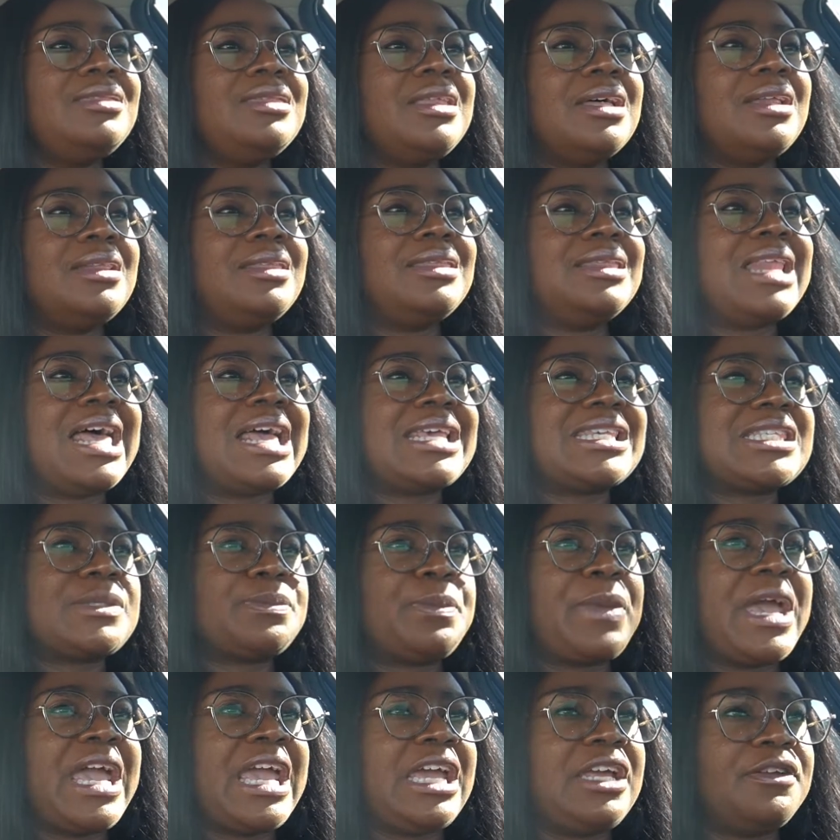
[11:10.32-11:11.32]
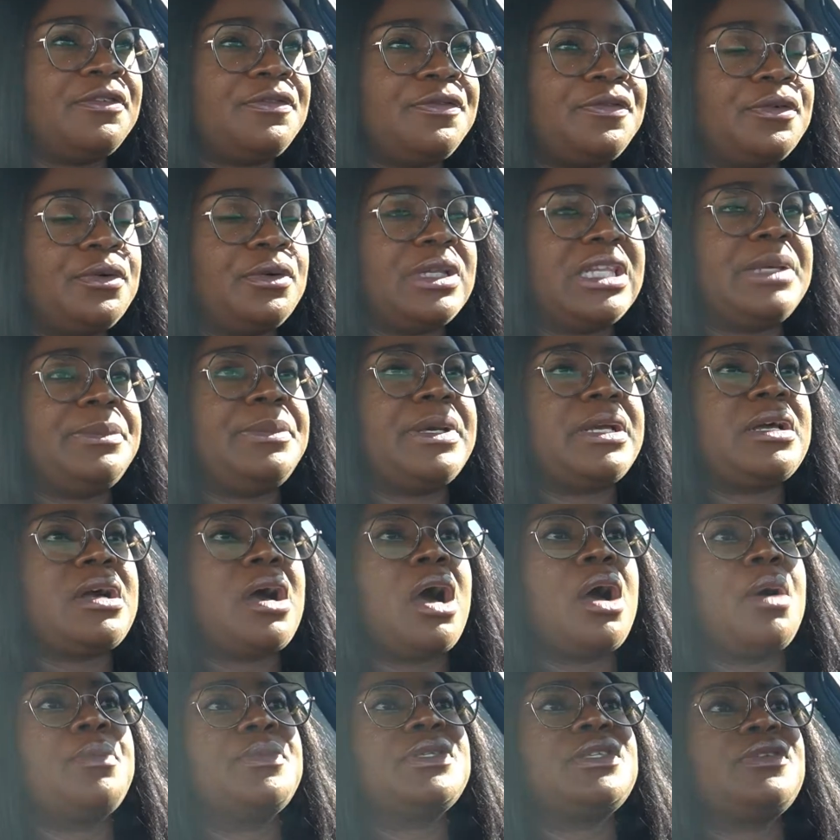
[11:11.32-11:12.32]
less painful it
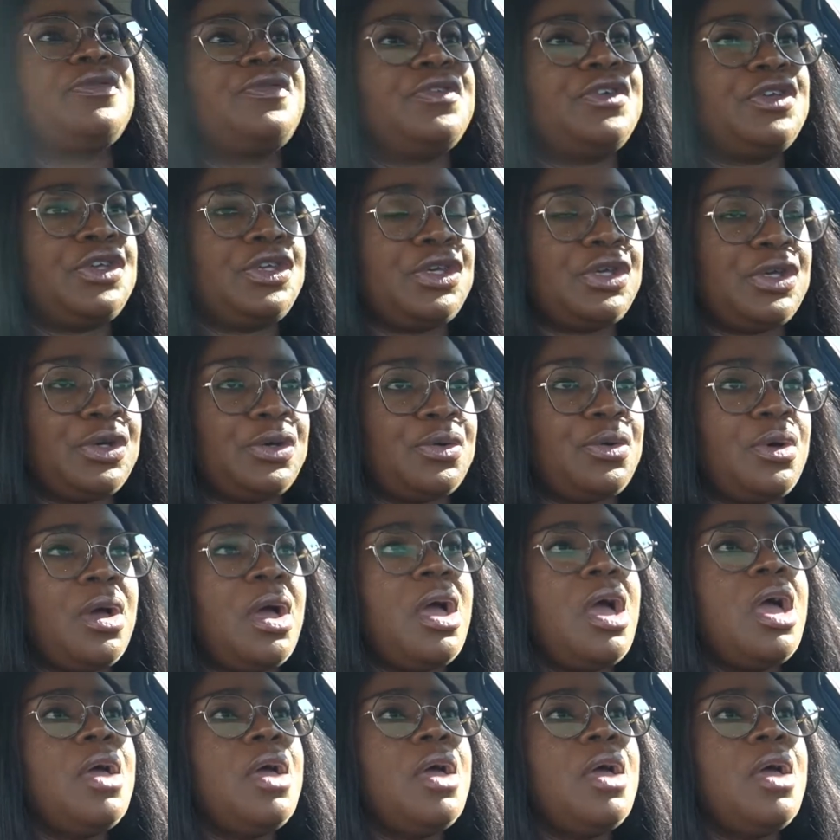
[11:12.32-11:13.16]
becomes for you,